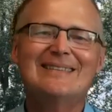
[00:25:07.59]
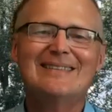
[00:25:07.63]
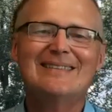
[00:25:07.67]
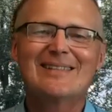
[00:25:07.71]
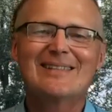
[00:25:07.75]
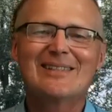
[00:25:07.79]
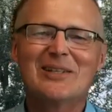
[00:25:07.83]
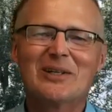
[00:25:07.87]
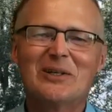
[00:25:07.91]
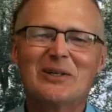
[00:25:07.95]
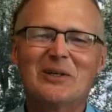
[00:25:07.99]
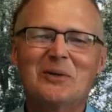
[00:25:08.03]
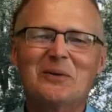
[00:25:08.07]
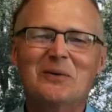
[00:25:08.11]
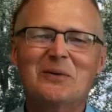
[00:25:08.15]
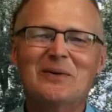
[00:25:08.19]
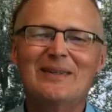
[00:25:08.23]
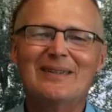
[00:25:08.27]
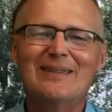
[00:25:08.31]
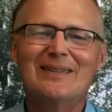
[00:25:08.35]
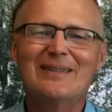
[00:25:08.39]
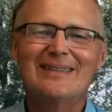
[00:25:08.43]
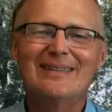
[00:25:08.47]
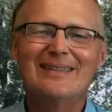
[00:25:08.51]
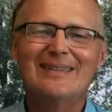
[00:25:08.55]
So
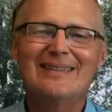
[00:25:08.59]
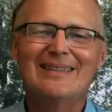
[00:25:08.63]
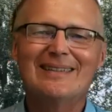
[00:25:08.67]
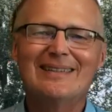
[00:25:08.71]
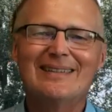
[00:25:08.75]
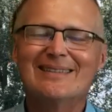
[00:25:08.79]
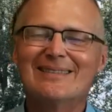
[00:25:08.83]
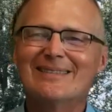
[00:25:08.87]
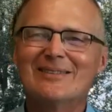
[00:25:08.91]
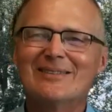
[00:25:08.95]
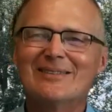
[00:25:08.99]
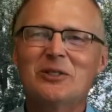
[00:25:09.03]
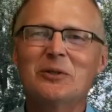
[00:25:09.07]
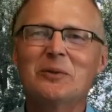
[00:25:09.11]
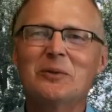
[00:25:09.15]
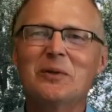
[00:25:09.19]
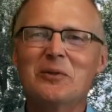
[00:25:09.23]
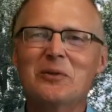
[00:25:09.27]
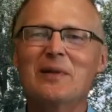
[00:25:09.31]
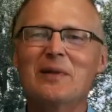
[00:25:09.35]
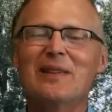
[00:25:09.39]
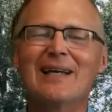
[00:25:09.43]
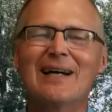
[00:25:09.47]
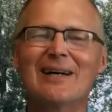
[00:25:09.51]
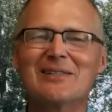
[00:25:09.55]
2,000 or
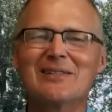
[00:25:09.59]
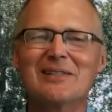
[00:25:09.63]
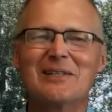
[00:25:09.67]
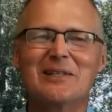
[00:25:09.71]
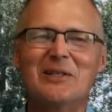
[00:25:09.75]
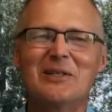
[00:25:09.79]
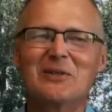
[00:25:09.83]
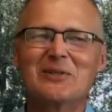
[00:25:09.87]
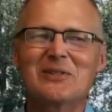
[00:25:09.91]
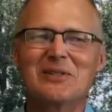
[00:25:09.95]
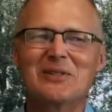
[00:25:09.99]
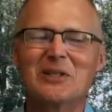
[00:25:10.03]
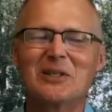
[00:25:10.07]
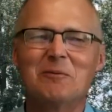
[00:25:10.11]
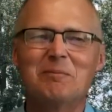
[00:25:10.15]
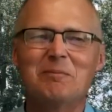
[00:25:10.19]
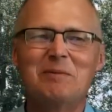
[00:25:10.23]
3,000 years ago,